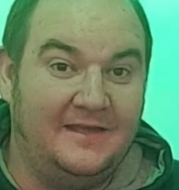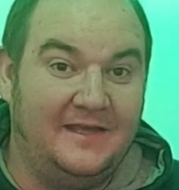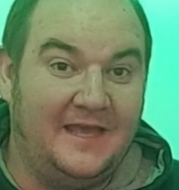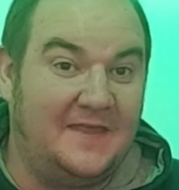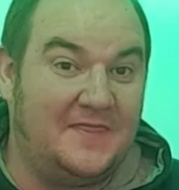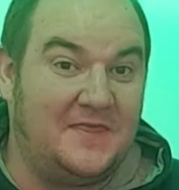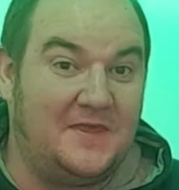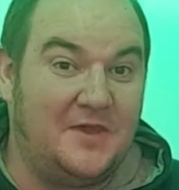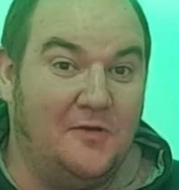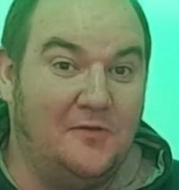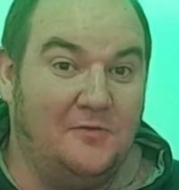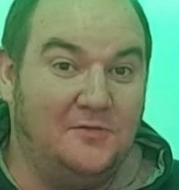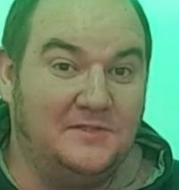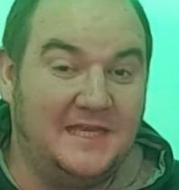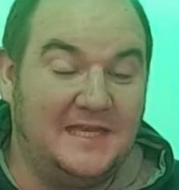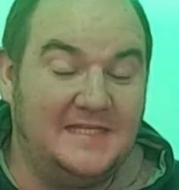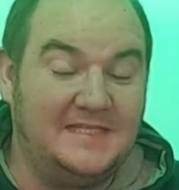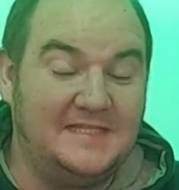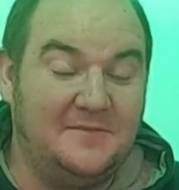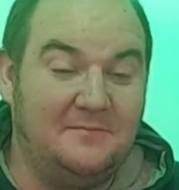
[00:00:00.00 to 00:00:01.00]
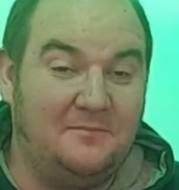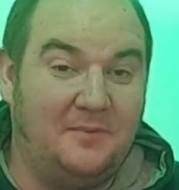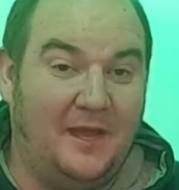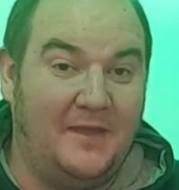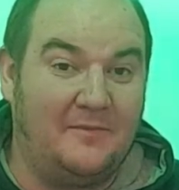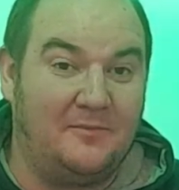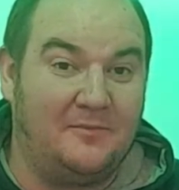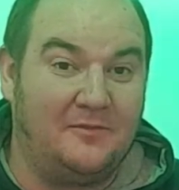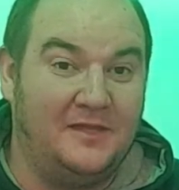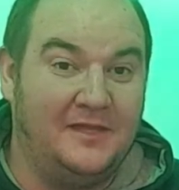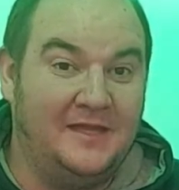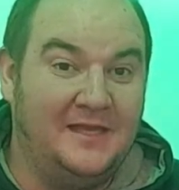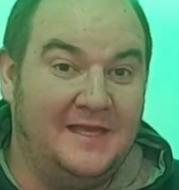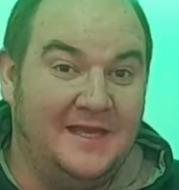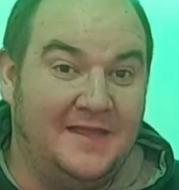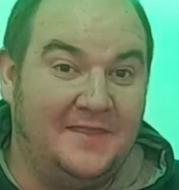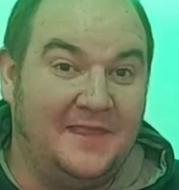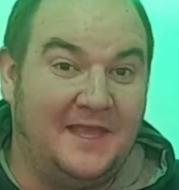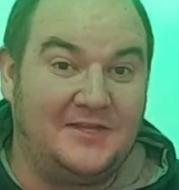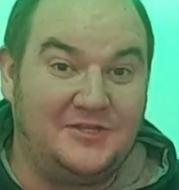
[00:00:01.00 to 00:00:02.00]
in the old days of the Bible,
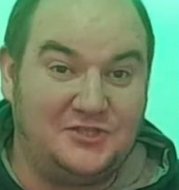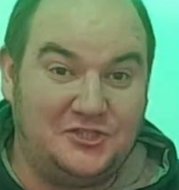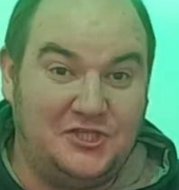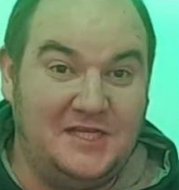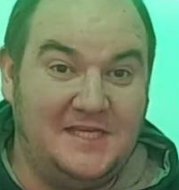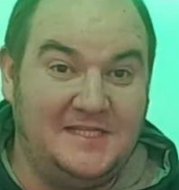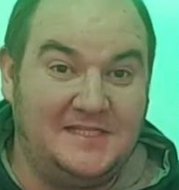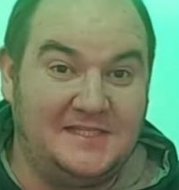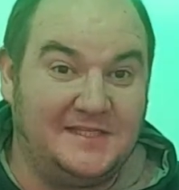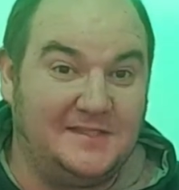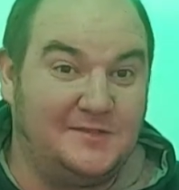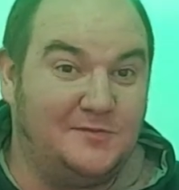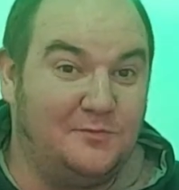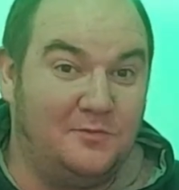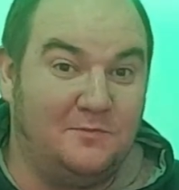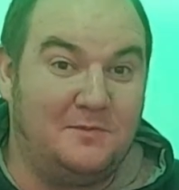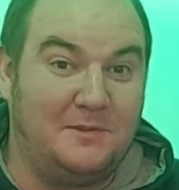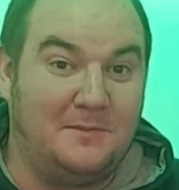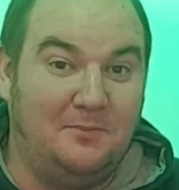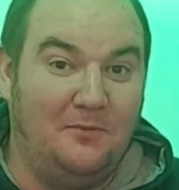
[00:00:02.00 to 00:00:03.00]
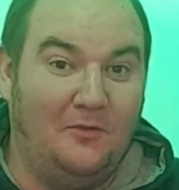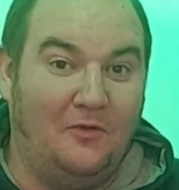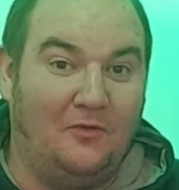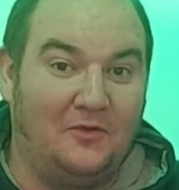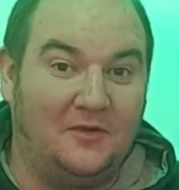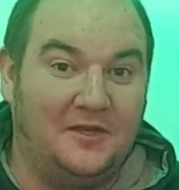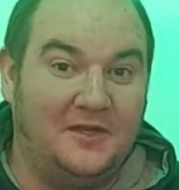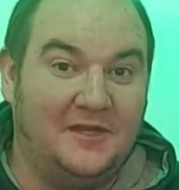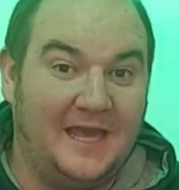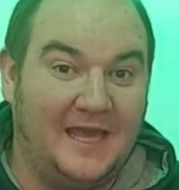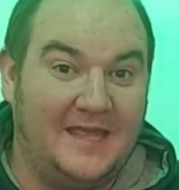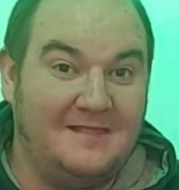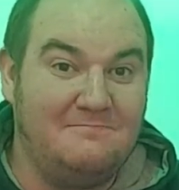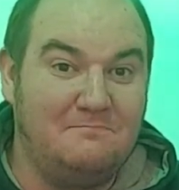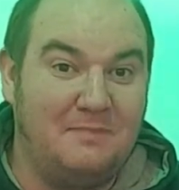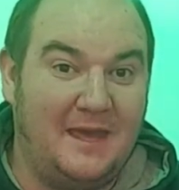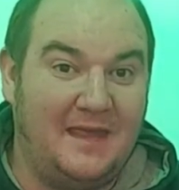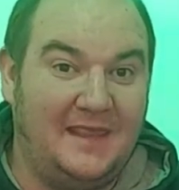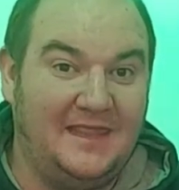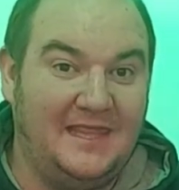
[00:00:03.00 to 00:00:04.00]
that Jesus would be born in
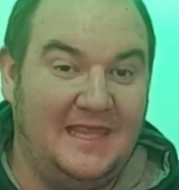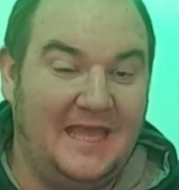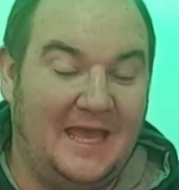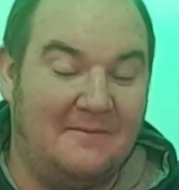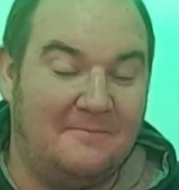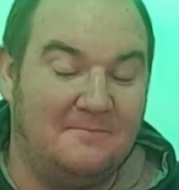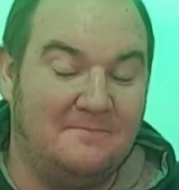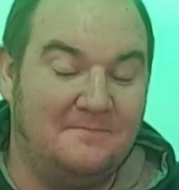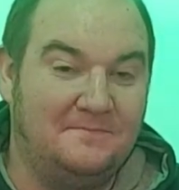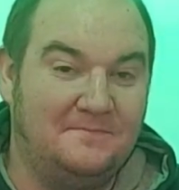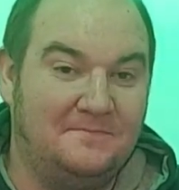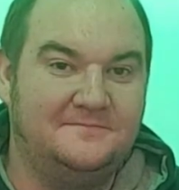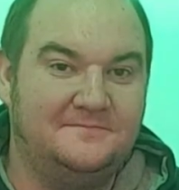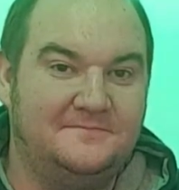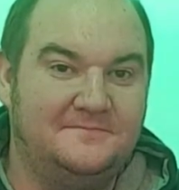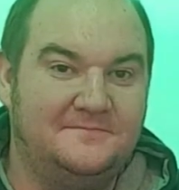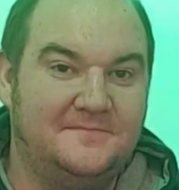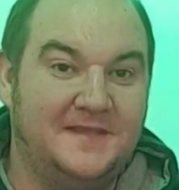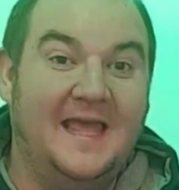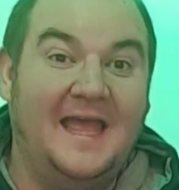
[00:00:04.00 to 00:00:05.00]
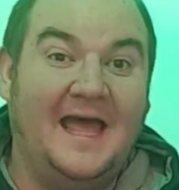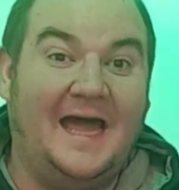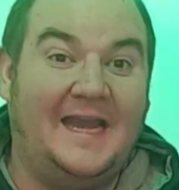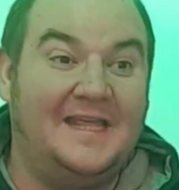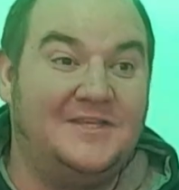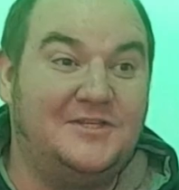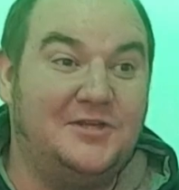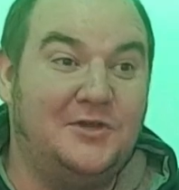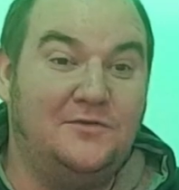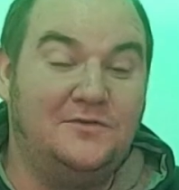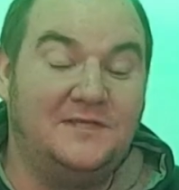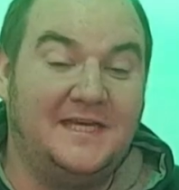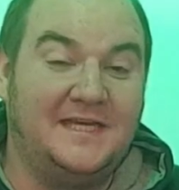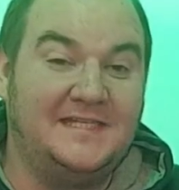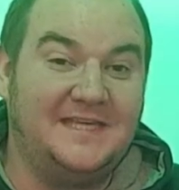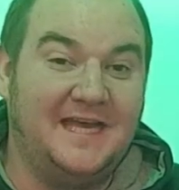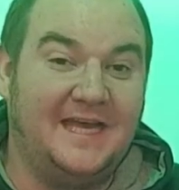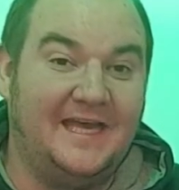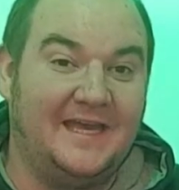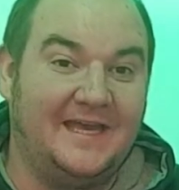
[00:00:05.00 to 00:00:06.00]
Bethlehem. And he told
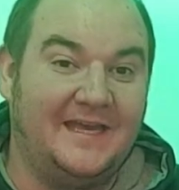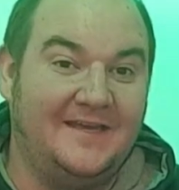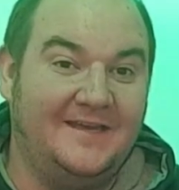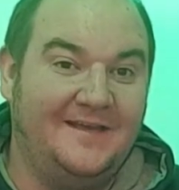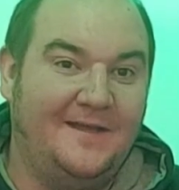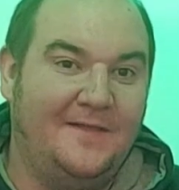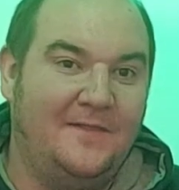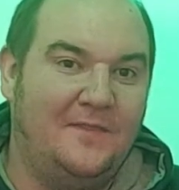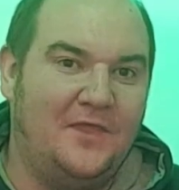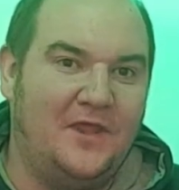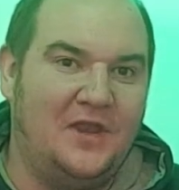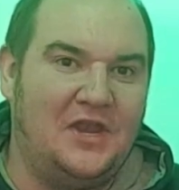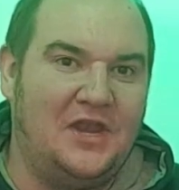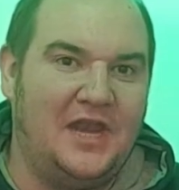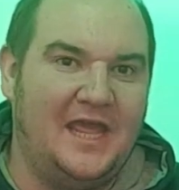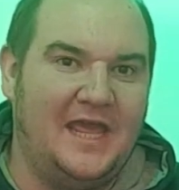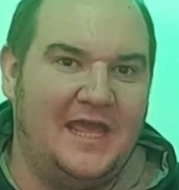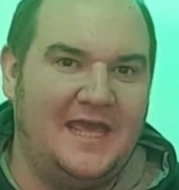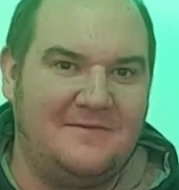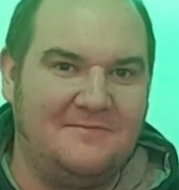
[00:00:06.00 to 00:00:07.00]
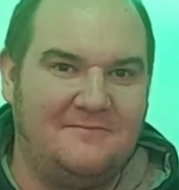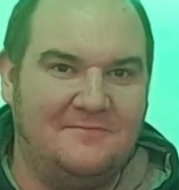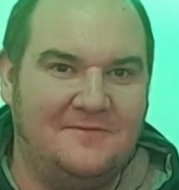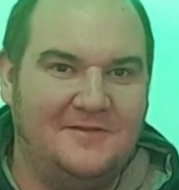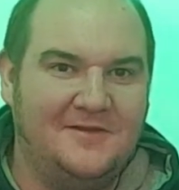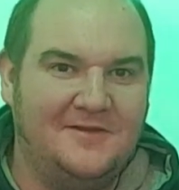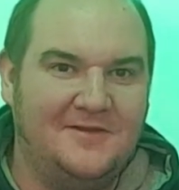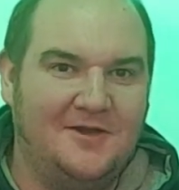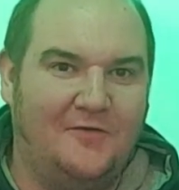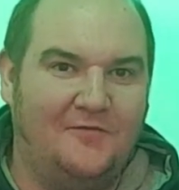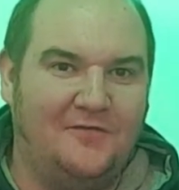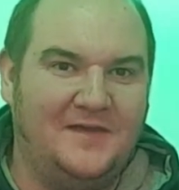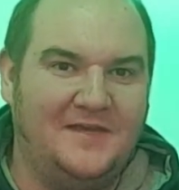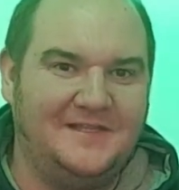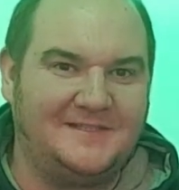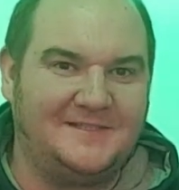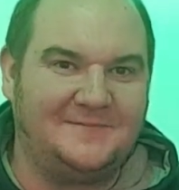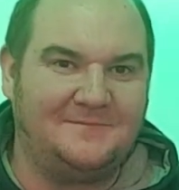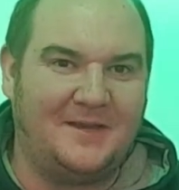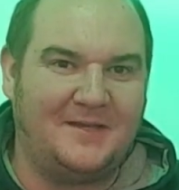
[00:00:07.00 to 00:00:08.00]
Isaiah the name of his
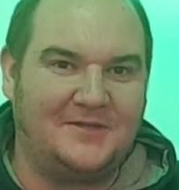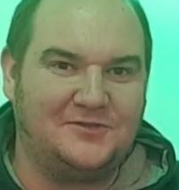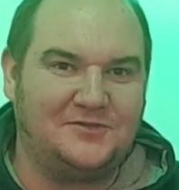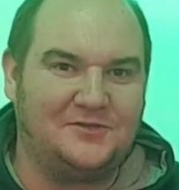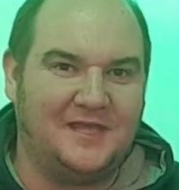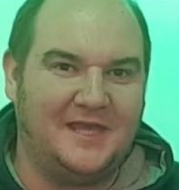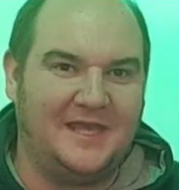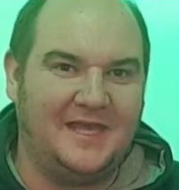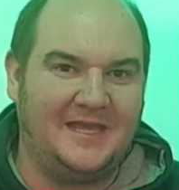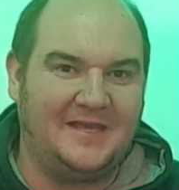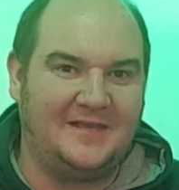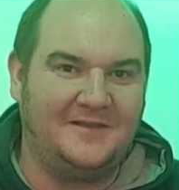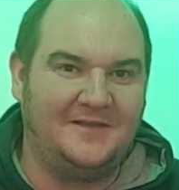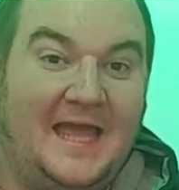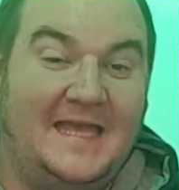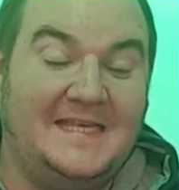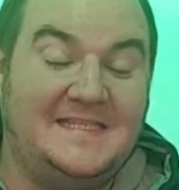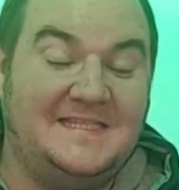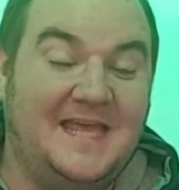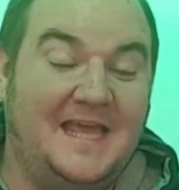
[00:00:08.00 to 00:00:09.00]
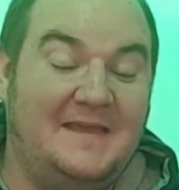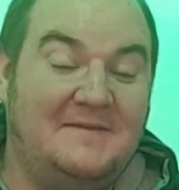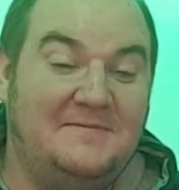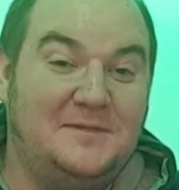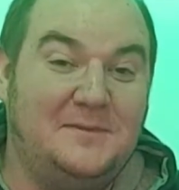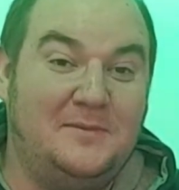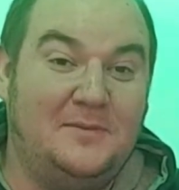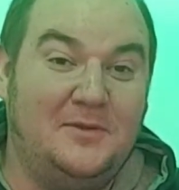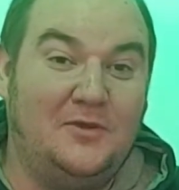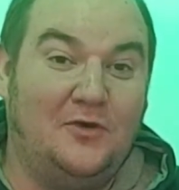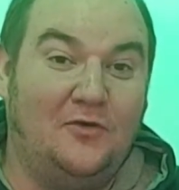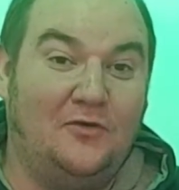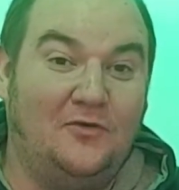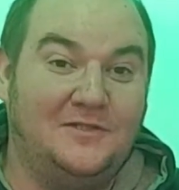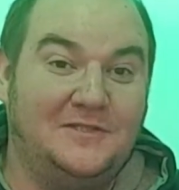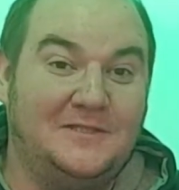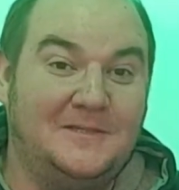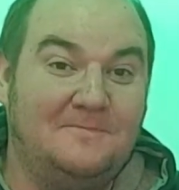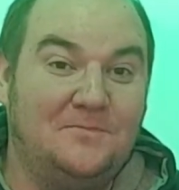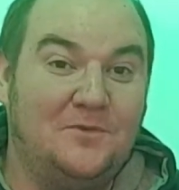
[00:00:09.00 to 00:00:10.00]
special king. His name should be
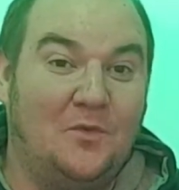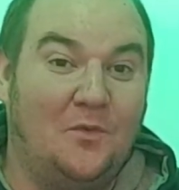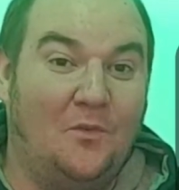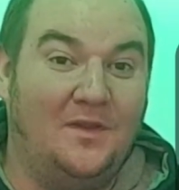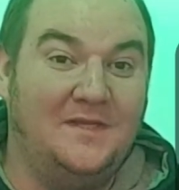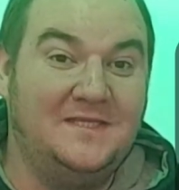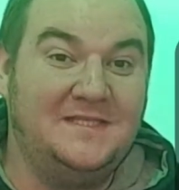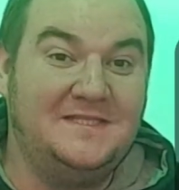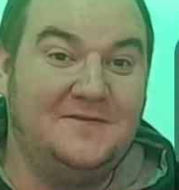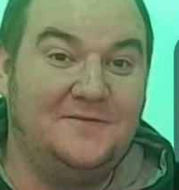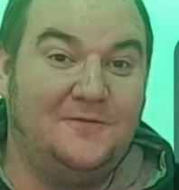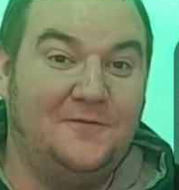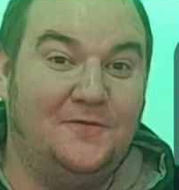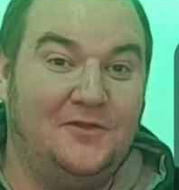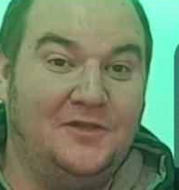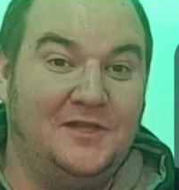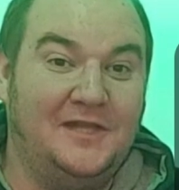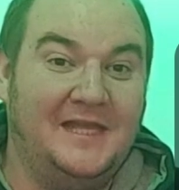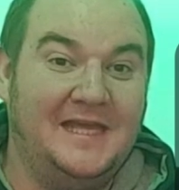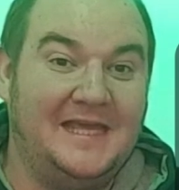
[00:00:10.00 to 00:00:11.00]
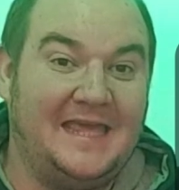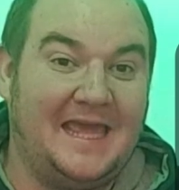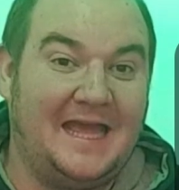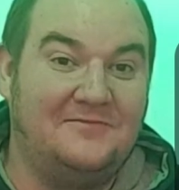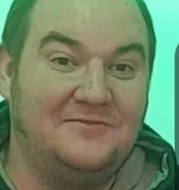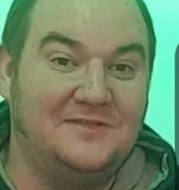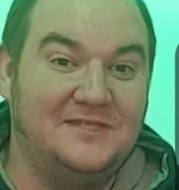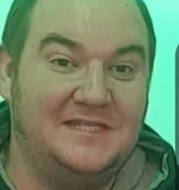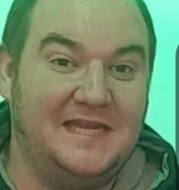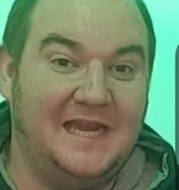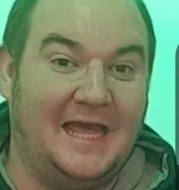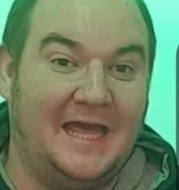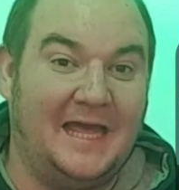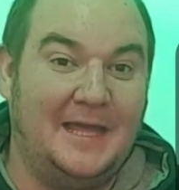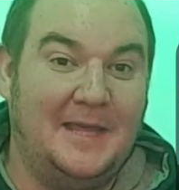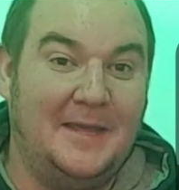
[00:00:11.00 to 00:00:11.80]
called Wonderful Counselor,